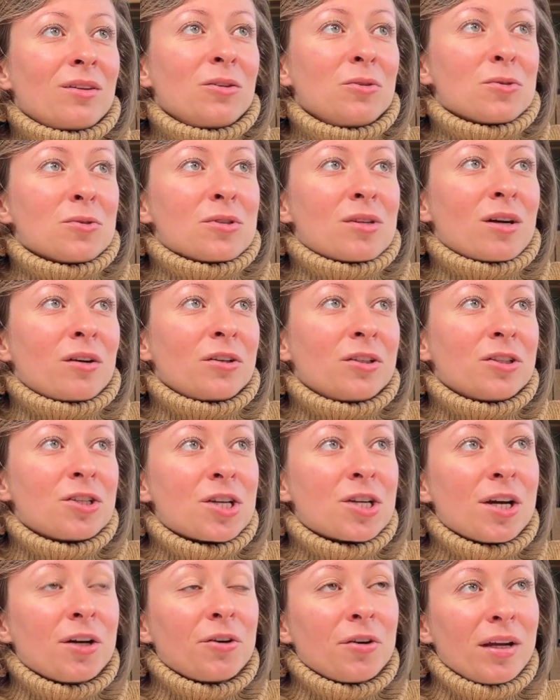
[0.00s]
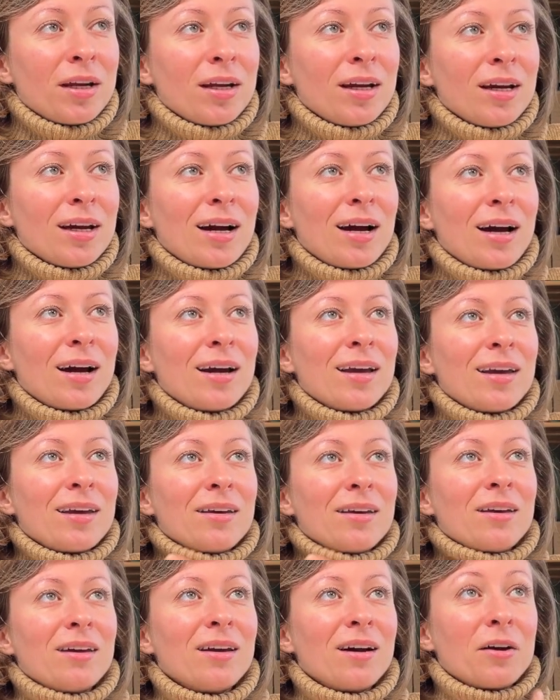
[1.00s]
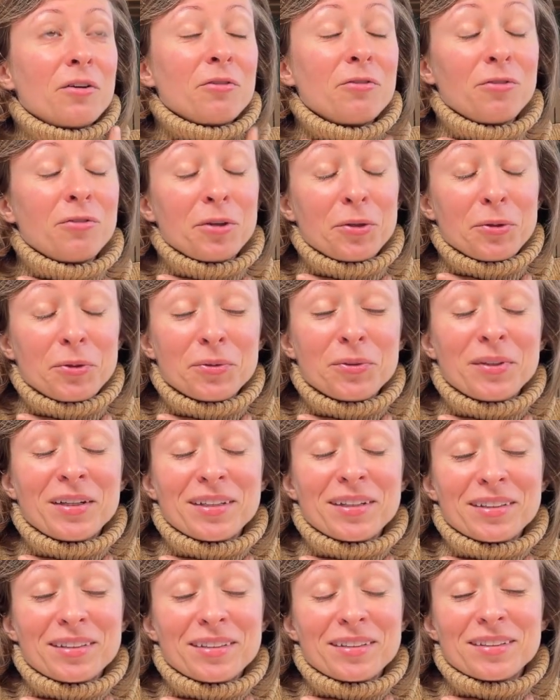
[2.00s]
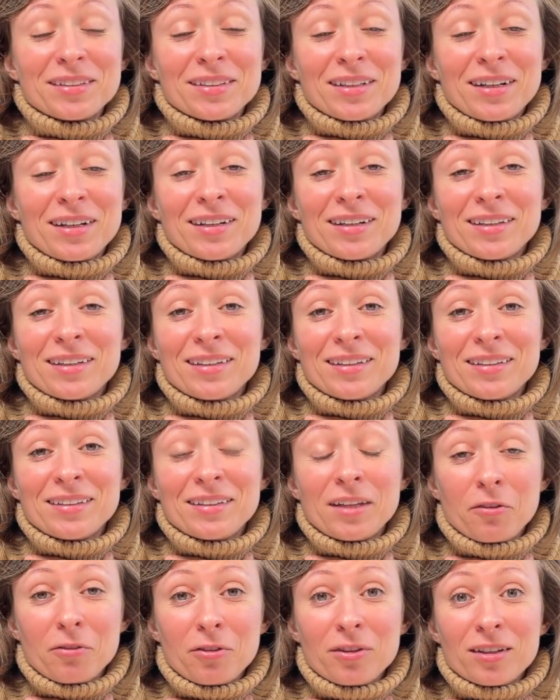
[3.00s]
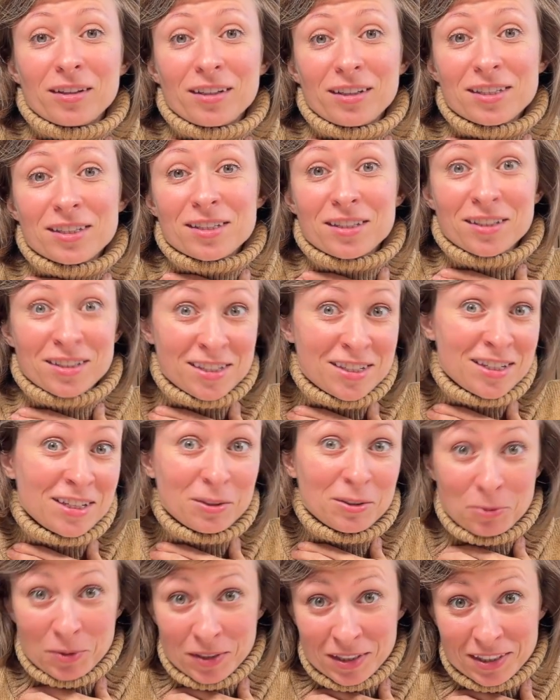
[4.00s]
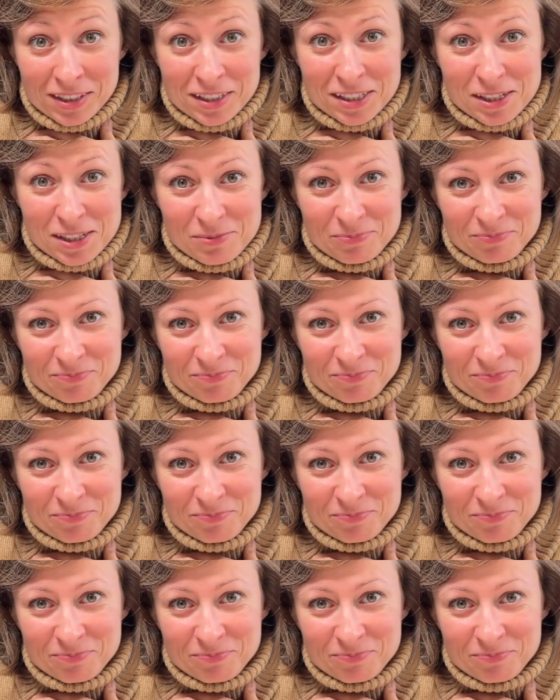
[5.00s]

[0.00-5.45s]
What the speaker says: you started sharing, I feel that I definitely succeed with this.